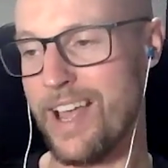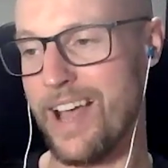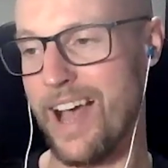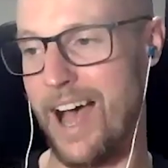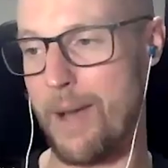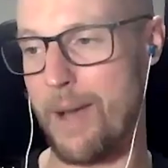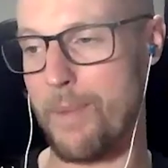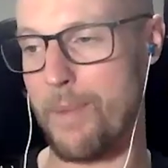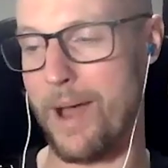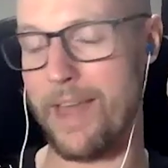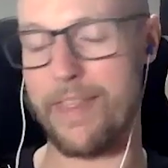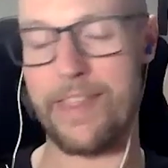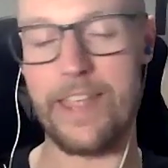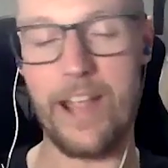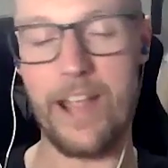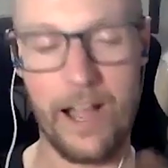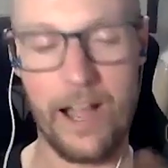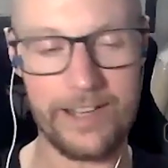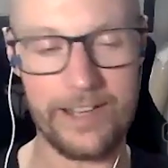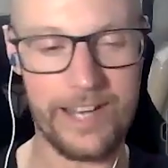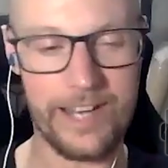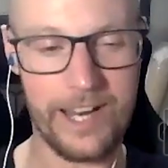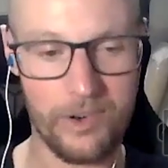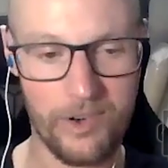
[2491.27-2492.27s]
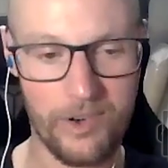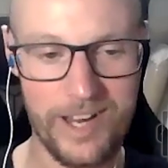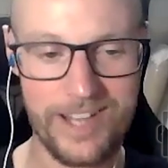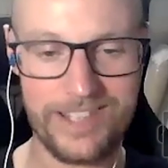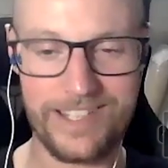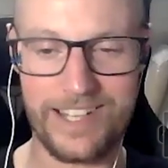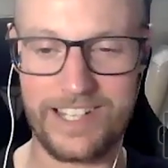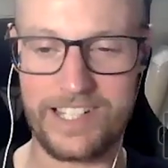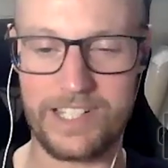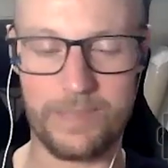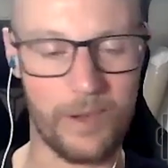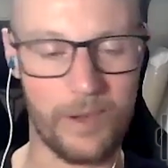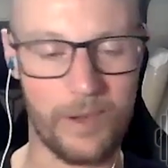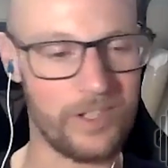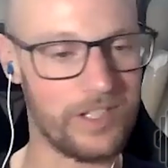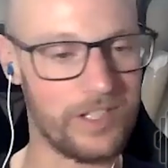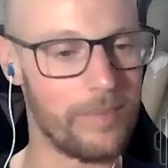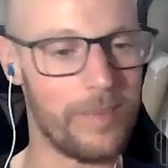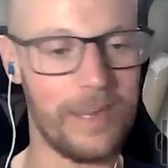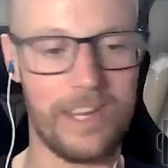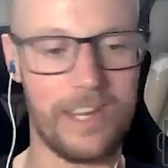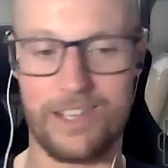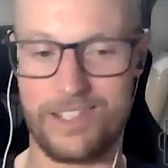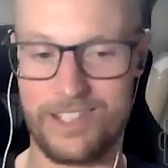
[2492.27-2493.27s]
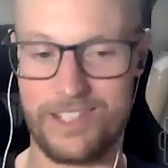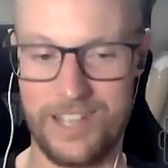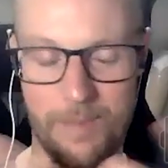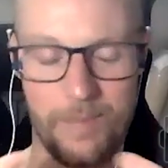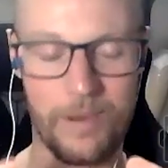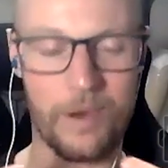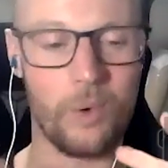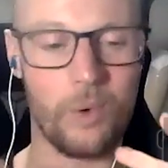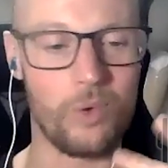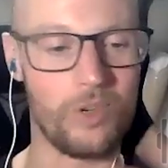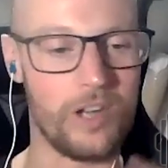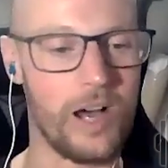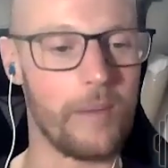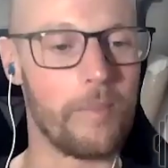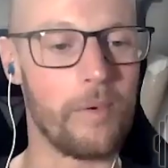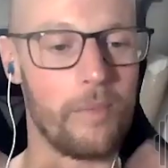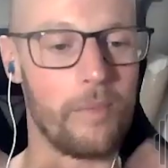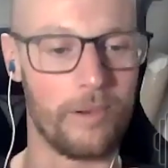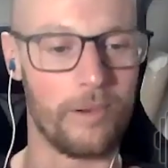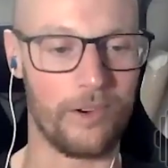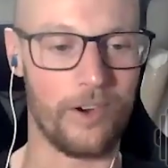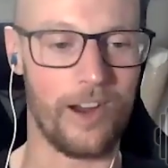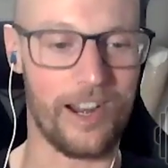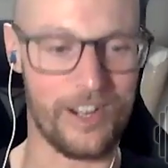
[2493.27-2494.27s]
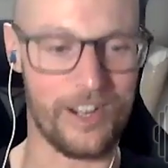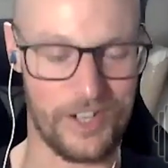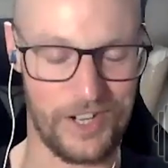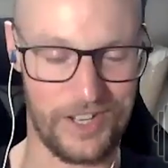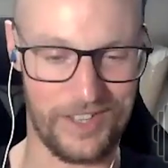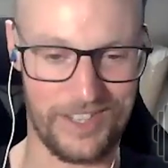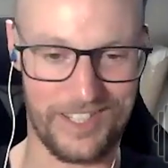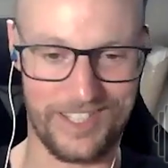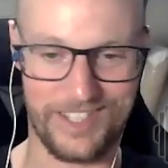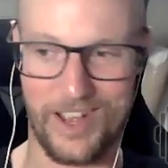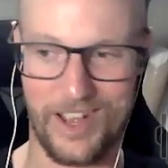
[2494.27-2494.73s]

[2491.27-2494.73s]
And the idea is it's supposed to be a typical double progression.